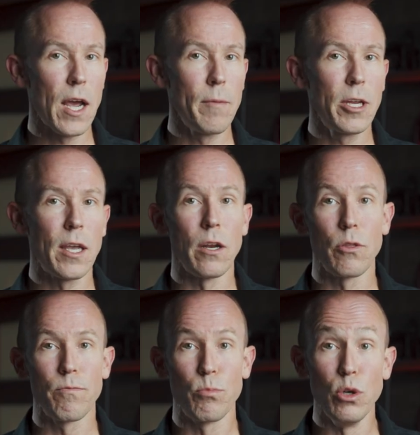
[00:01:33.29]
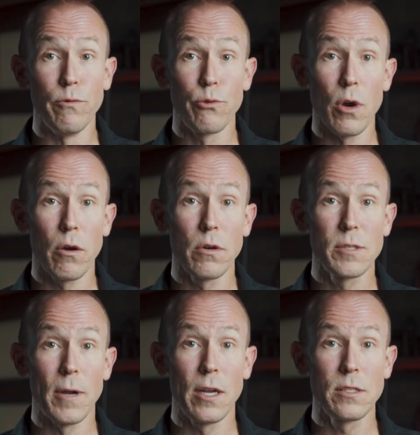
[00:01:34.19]
timing can improve throttle
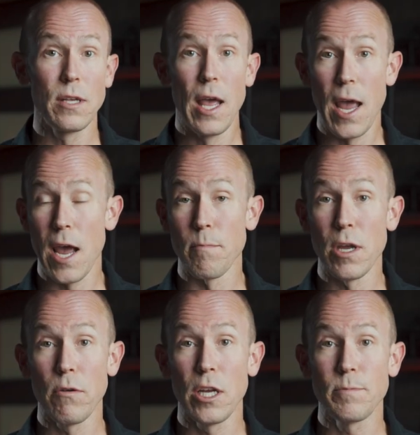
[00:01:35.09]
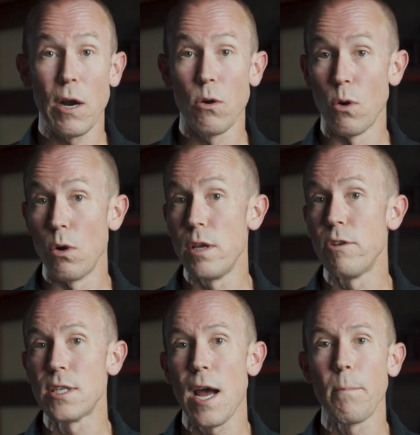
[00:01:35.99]
response, add mid-range power, or
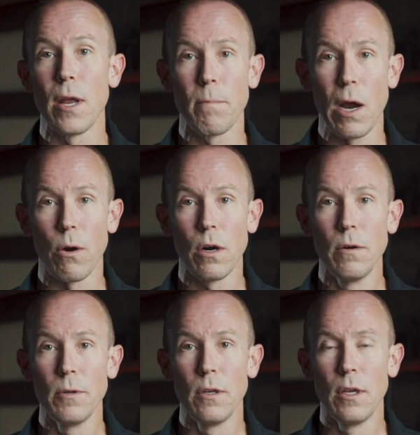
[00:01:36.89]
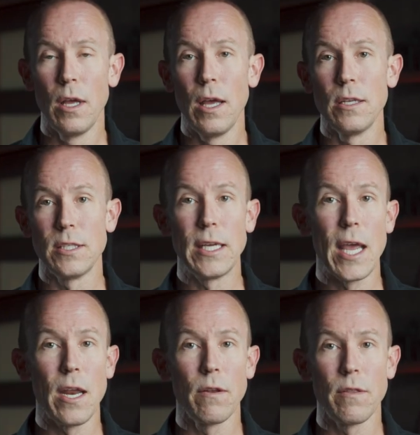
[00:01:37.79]
even top-end power to
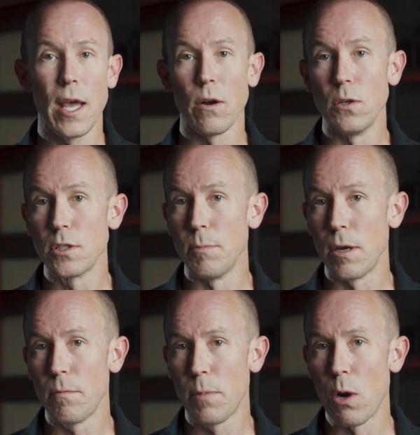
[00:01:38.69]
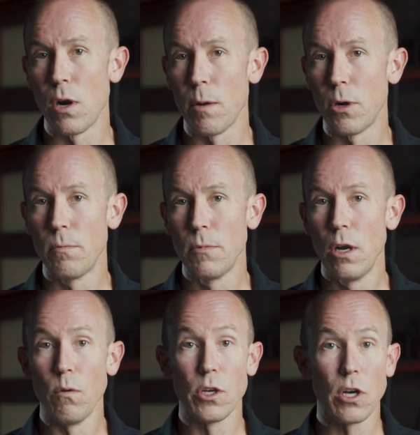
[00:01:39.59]
gain that ultimate power number.
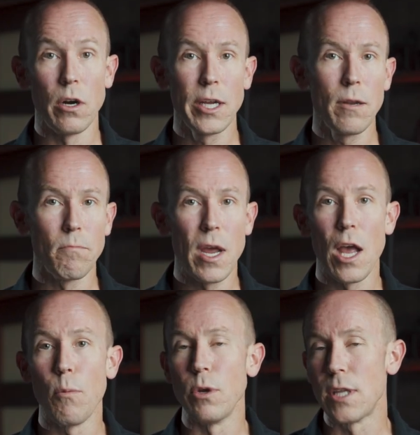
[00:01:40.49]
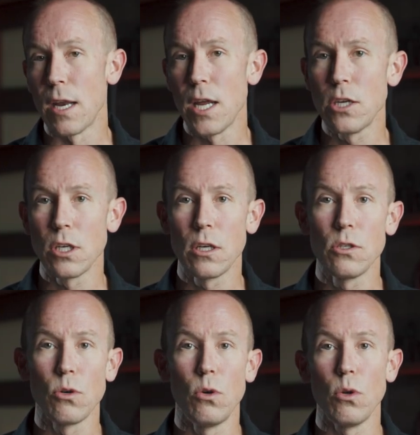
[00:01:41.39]
Retarding it may help with detonation
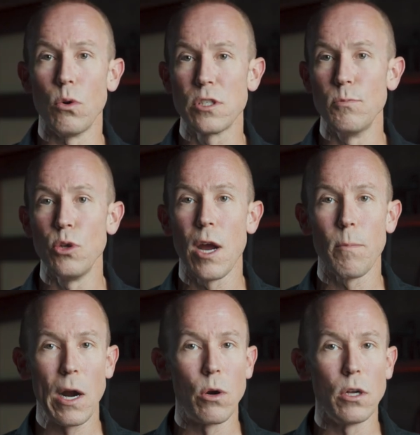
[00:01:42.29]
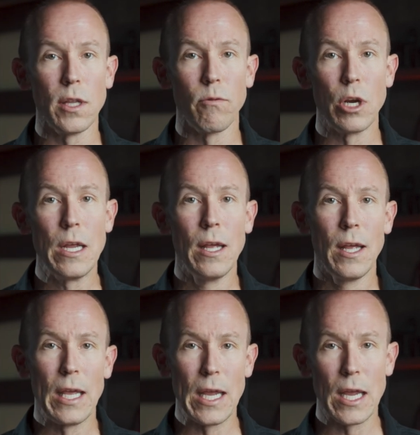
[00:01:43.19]
control or smooth out power delivery
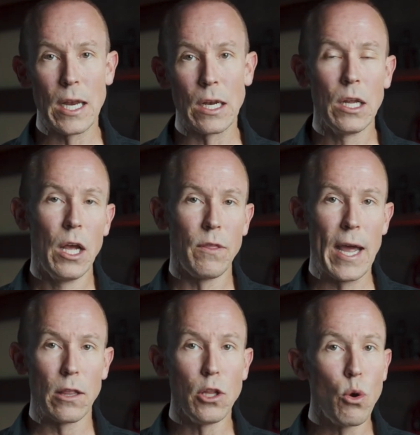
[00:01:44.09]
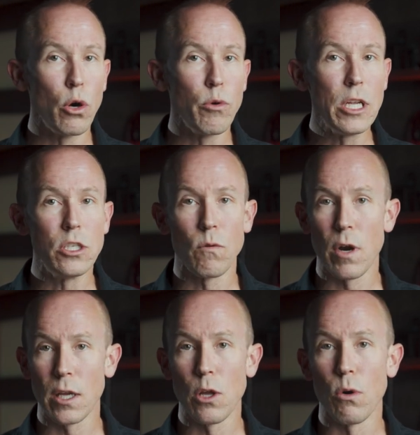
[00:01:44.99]
in that lower region
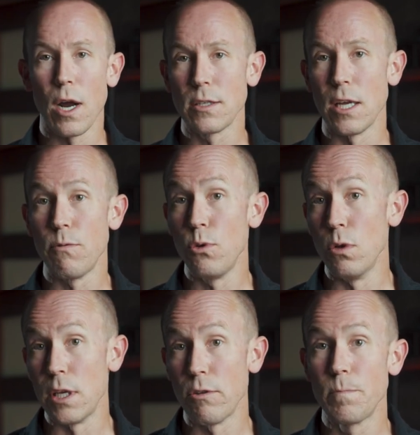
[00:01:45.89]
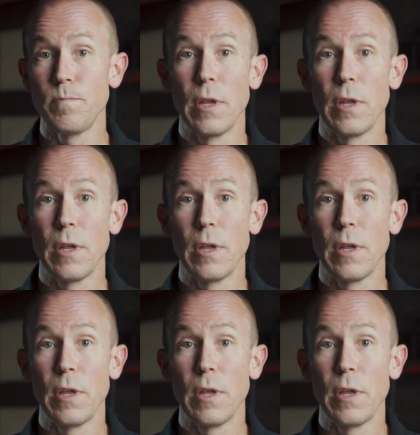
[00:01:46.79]
running lower octane fuel even.